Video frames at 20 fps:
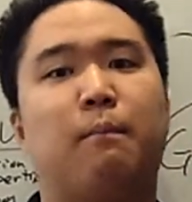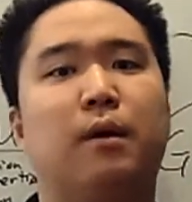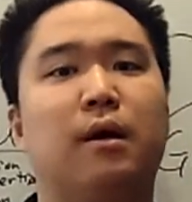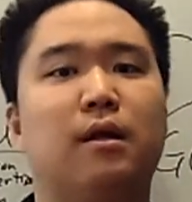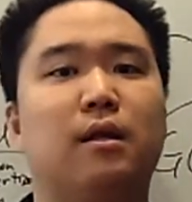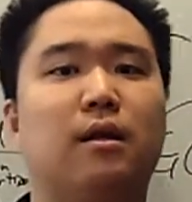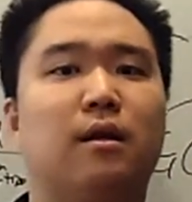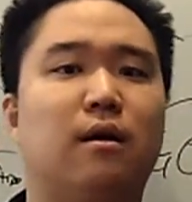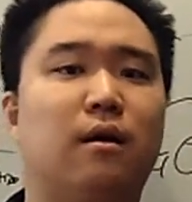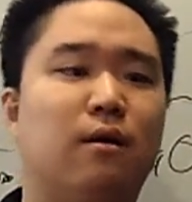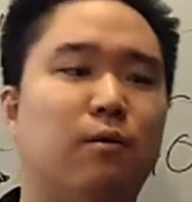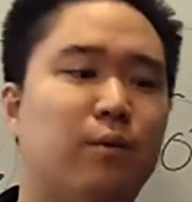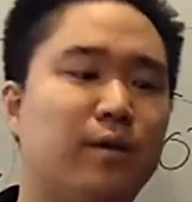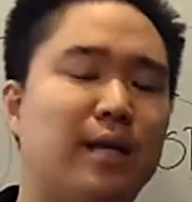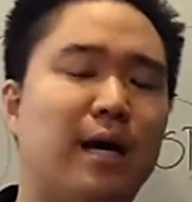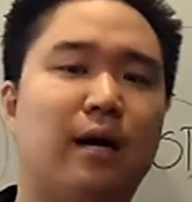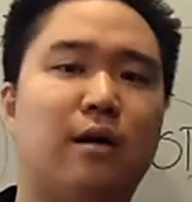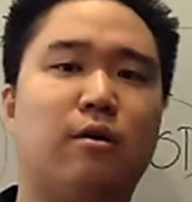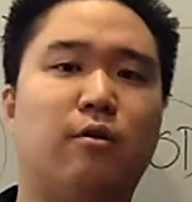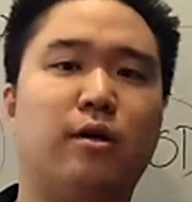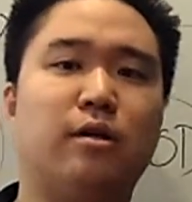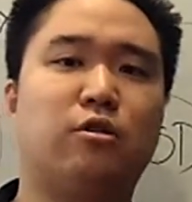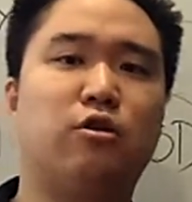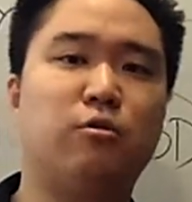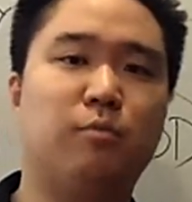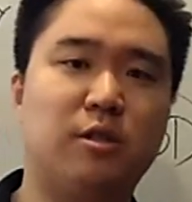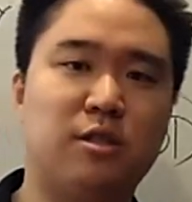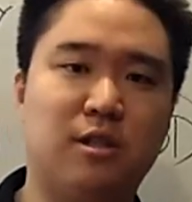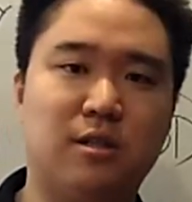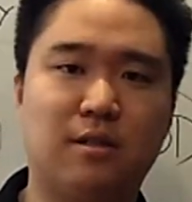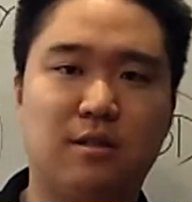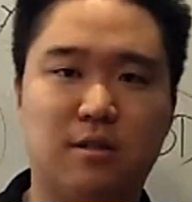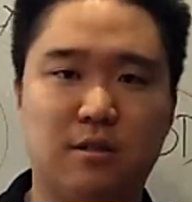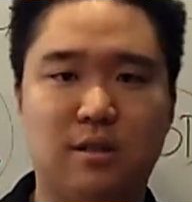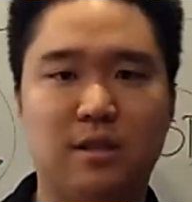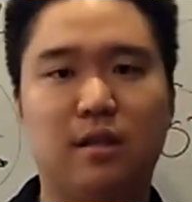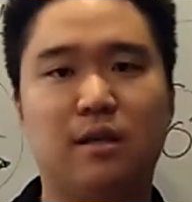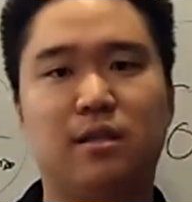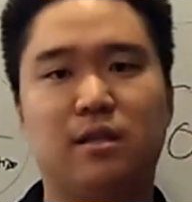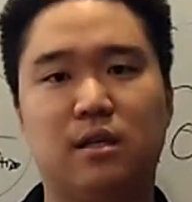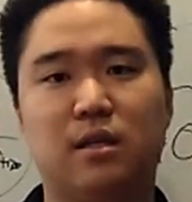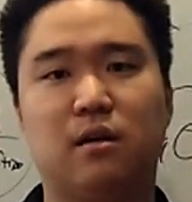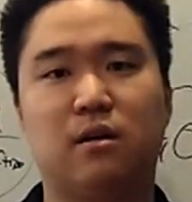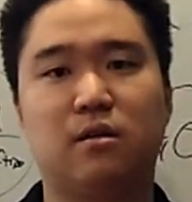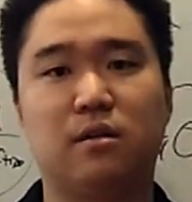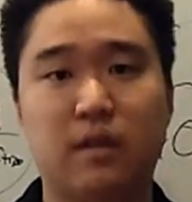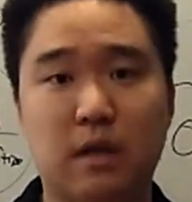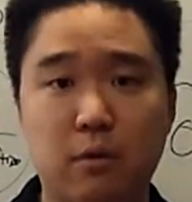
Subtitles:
but without going too much into detail,